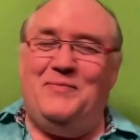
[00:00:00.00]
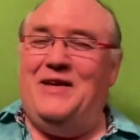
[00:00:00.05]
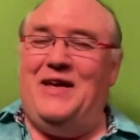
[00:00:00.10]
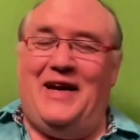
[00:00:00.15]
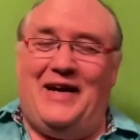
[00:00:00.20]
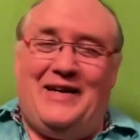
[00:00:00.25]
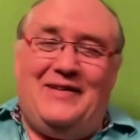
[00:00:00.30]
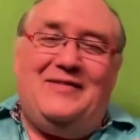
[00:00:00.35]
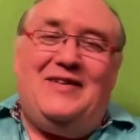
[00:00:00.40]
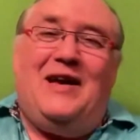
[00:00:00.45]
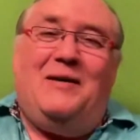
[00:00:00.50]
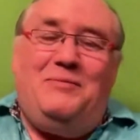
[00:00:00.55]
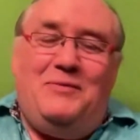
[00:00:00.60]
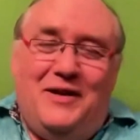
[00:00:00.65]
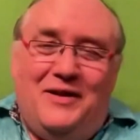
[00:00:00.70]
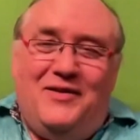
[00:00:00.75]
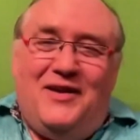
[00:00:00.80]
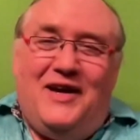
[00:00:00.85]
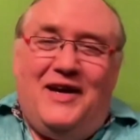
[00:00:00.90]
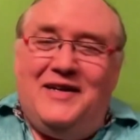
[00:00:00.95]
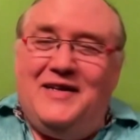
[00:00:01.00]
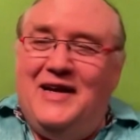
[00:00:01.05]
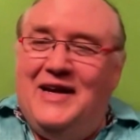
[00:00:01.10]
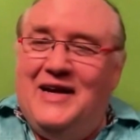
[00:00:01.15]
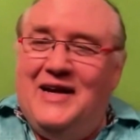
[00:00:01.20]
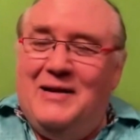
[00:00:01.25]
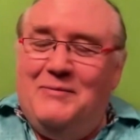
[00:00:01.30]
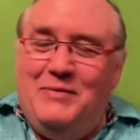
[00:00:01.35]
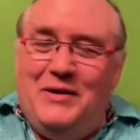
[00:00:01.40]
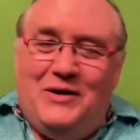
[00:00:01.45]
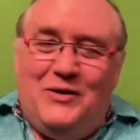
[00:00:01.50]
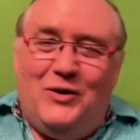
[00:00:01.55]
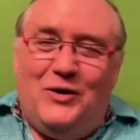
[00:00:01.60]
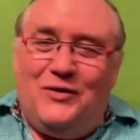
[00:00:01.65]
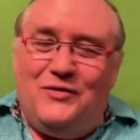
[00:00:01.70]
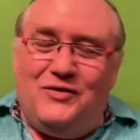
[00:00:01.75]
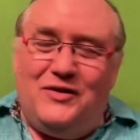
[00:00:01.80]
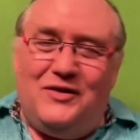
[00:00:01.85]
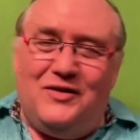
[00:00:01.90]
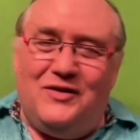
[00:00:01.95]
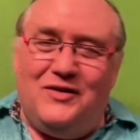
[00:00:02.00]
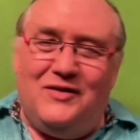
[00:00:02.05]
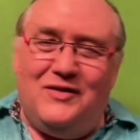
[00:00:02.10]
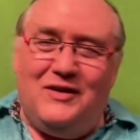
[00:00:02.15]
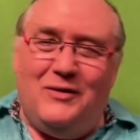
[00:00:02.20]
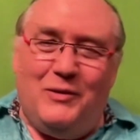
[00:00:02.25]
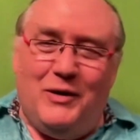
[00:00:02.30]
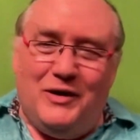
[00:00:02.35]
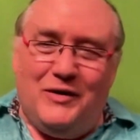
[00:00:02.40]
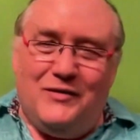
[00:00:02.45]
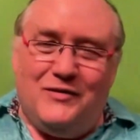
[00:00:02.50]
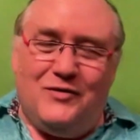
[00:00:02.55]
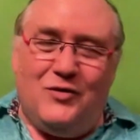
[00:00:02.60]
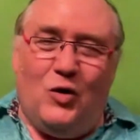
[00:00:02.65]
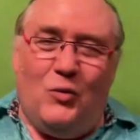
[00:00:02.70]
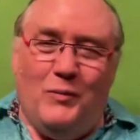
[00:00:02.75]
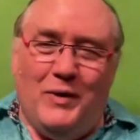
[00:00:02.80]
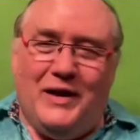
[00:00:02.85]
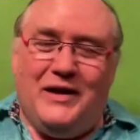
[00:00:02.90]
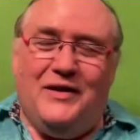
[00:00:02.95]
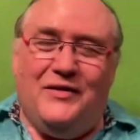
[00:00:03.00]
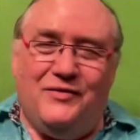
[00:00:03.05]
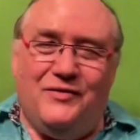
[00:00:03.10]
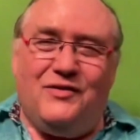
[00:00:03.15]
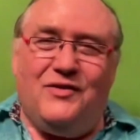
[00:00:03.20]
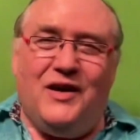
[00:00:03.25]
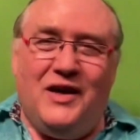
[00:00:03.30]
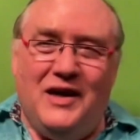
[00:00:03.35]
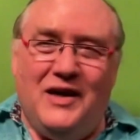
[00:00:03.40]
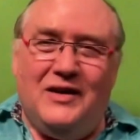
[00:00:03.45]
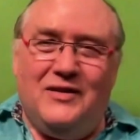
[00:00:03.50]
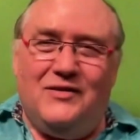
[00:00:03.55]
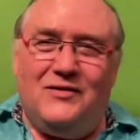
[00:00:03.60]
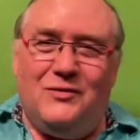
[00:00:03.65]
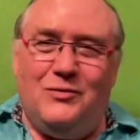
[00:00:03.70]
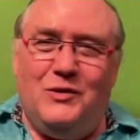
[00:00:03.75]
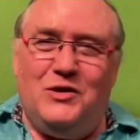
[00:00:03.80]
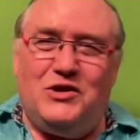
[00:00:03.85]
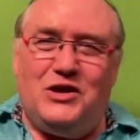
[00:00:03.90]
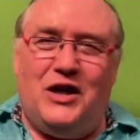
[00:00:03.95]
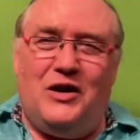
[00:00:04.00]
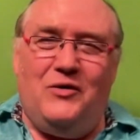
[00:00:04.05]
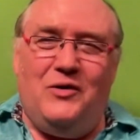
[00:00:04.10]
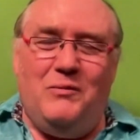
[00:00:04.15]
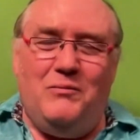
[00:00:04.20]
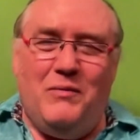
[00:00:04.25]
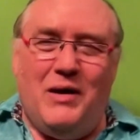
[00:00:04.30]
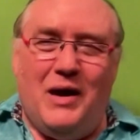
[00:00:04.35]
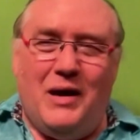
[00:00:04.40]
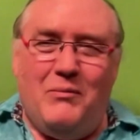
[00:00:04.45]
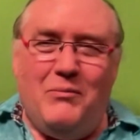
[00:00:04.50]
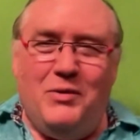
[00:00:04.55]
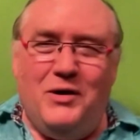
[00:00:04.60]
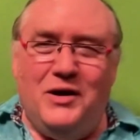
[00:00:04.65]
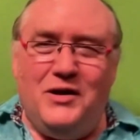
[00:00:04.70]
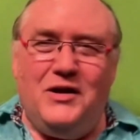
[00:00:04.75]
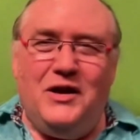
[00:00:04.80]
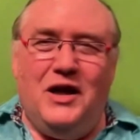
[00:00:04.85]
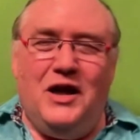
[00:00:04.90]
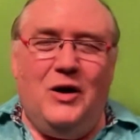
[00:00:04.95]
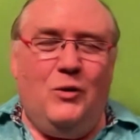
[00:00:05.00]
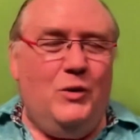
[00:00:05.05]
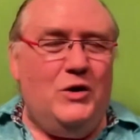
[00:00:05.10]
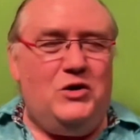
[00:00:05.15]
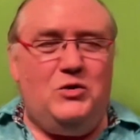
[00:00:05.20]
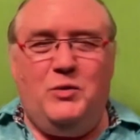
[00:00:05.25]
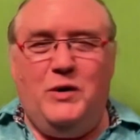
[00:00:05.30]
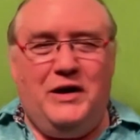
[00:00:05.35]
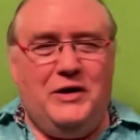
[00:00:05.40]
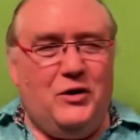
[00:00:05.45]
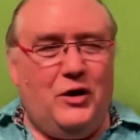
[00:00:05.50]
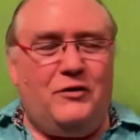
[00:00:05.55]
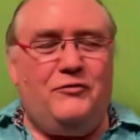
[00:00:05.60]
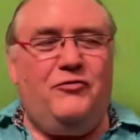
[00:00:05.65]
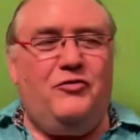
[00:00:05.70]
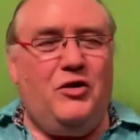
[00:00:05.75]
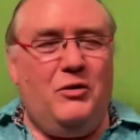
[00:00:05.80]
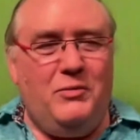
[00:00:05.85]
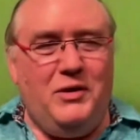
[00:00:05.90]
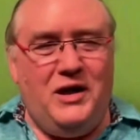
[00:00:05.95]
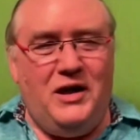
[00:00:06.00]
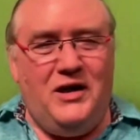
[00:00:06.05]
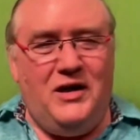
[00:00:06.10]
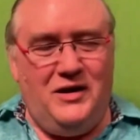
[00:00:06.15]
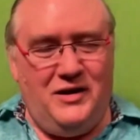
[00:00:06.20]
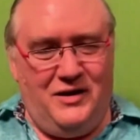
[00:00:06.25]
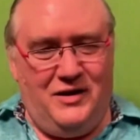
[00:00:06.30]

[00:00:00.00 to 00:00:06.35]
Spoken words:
accepted that because there were so many things which I remembered which were not from here.